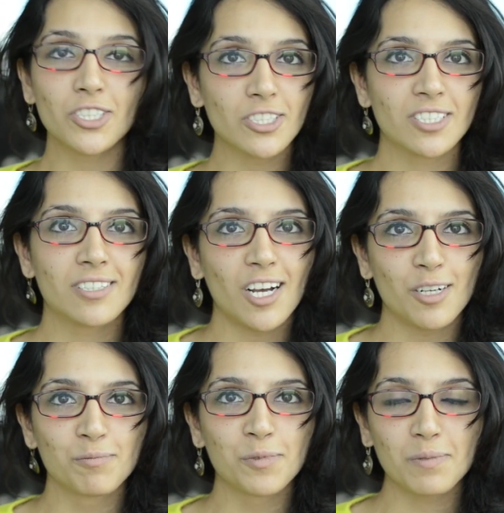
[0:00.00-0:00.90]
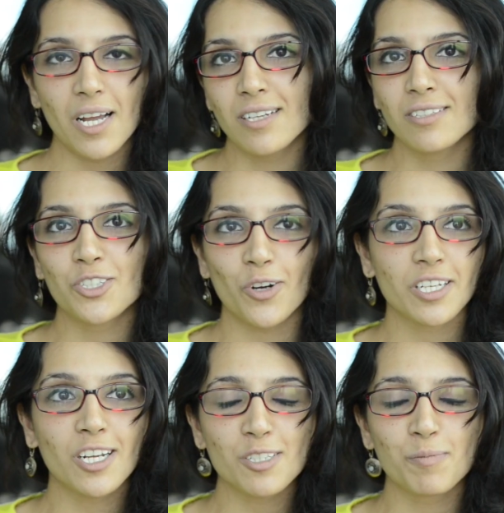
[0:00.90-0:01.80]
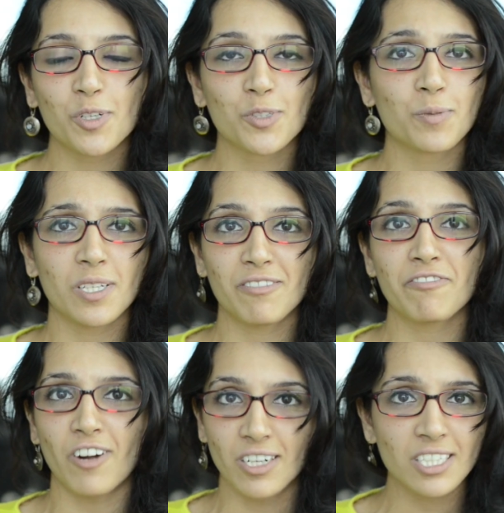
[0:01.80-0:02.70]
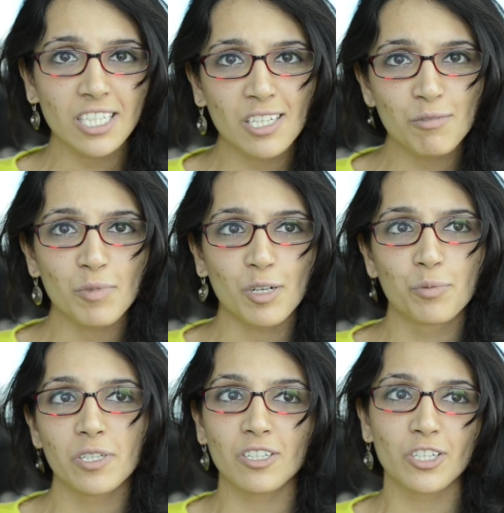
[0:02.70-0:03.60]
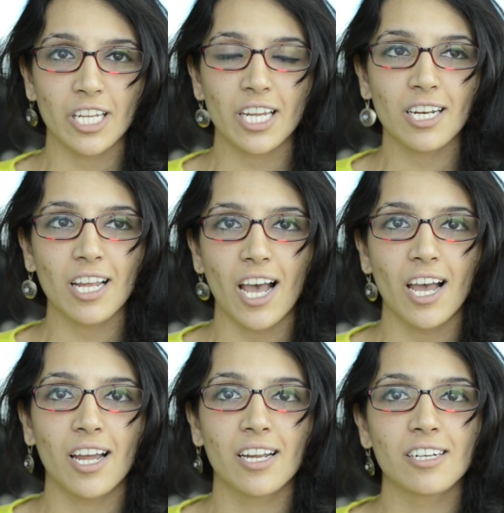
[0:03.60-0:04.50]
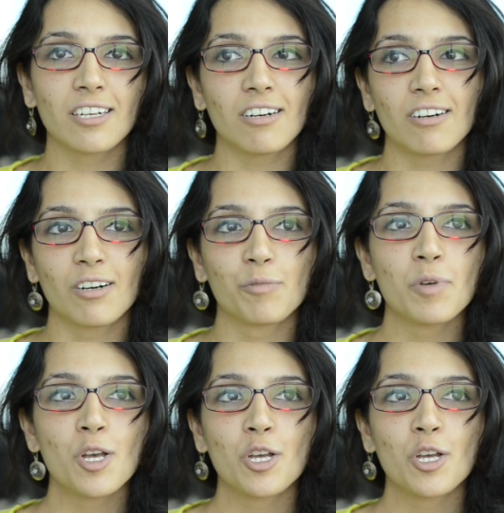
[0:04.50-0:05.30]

should come and join us, because we are a fun team, we're great, and